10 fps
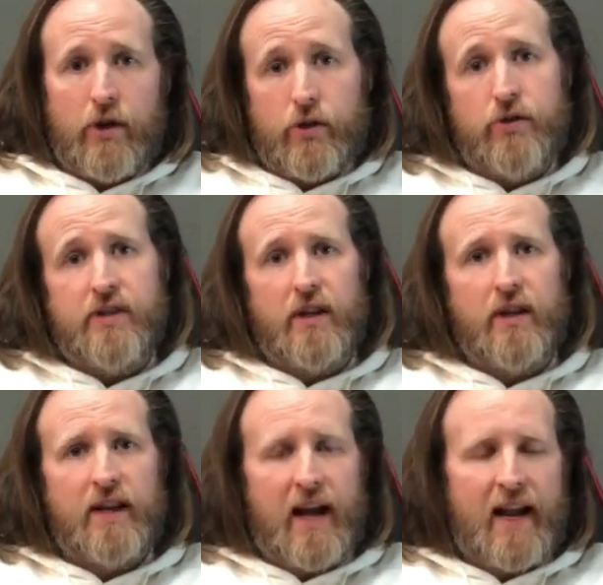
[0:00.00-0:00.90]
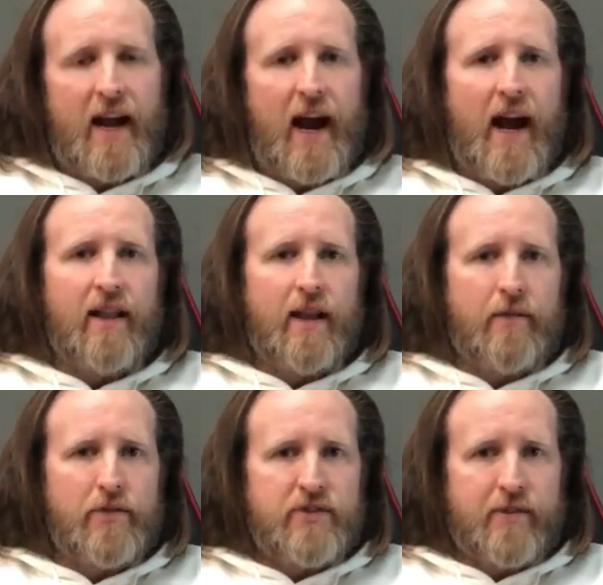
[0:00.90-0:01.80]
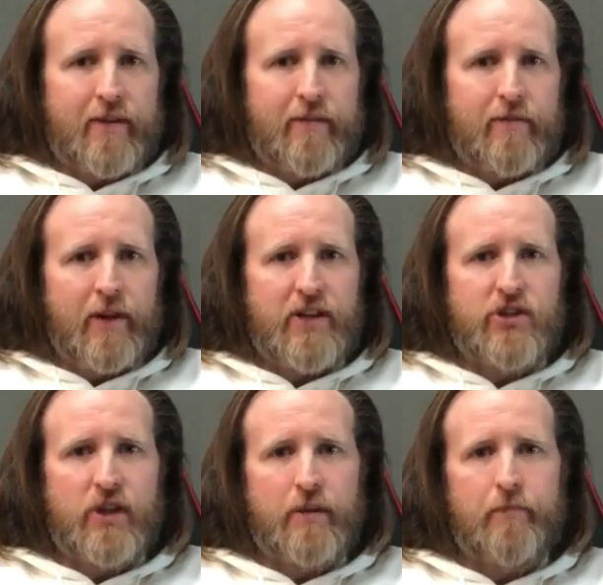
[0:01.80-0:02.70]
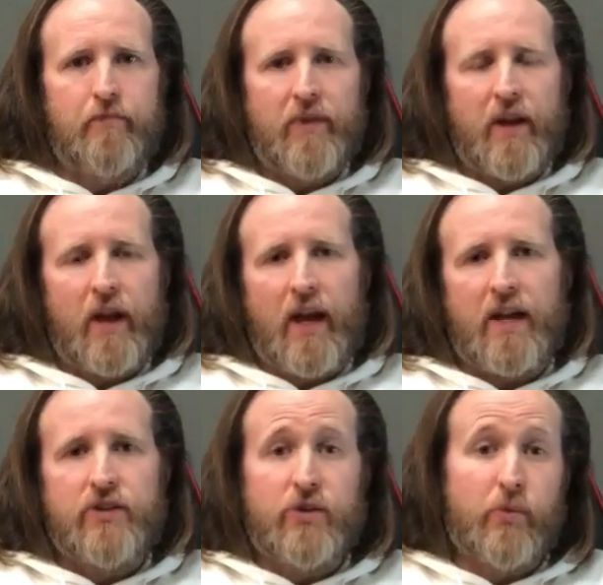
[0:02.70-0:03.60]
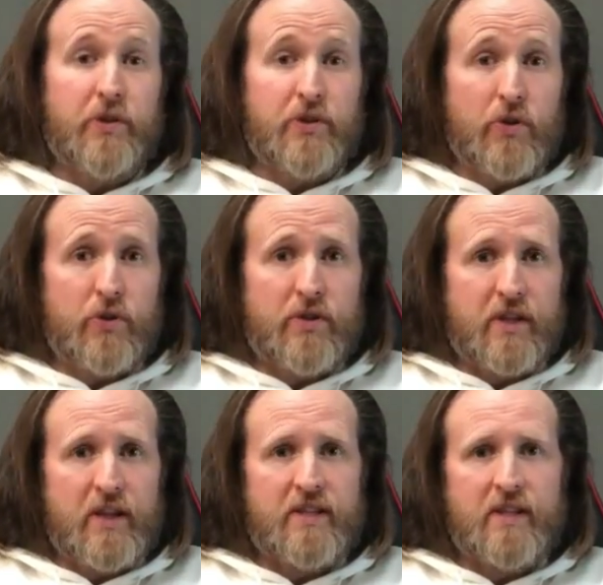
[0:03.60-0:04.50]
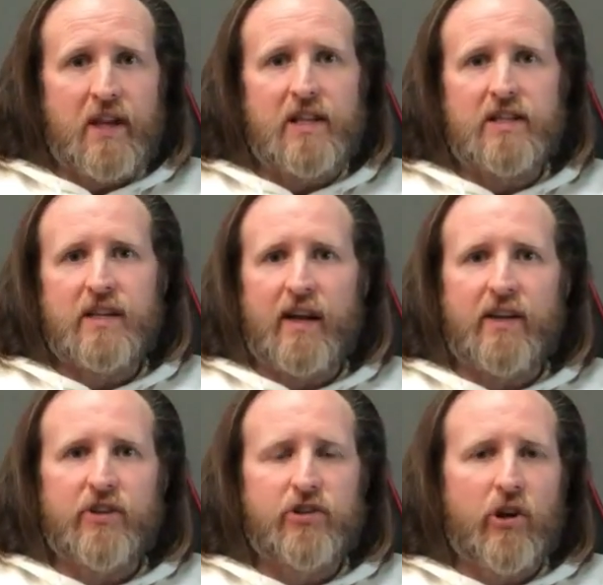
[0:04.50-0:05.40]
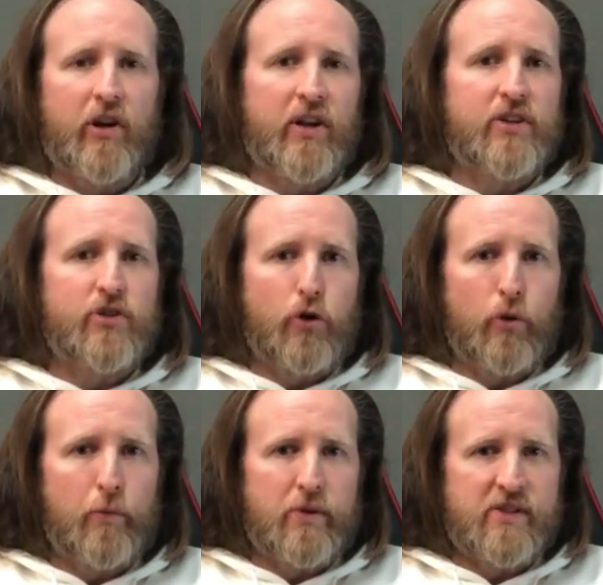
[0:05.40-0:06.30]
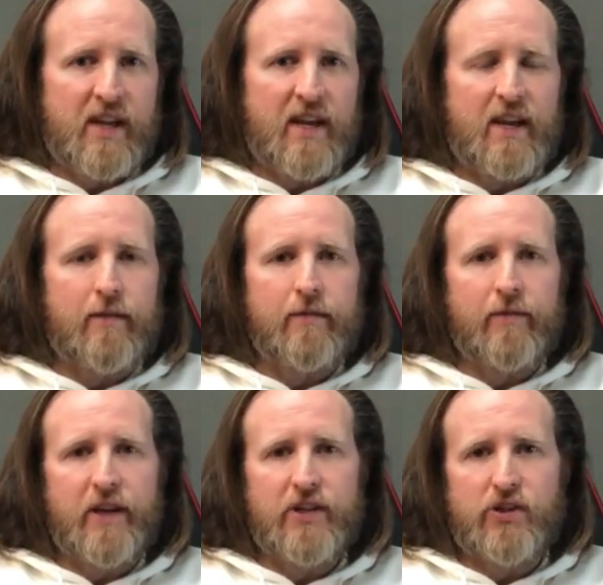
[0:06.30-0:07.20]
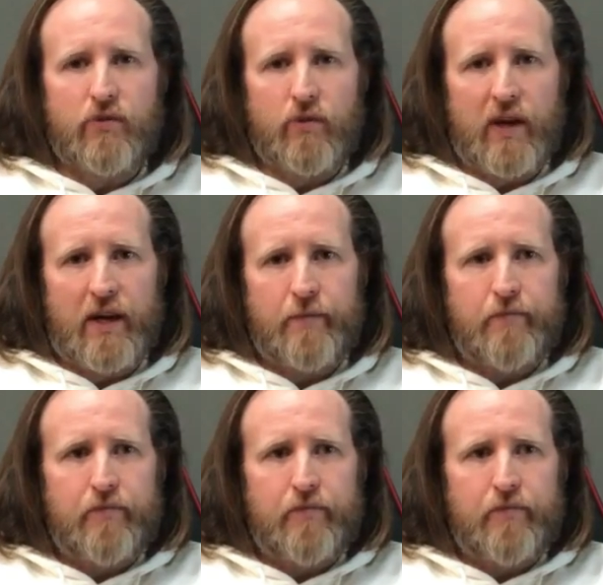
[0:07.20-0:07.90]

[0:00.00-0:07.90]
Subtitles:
New Zealand had high levels of inflation, and to reduce this, they decided to target a 2% inflation rate.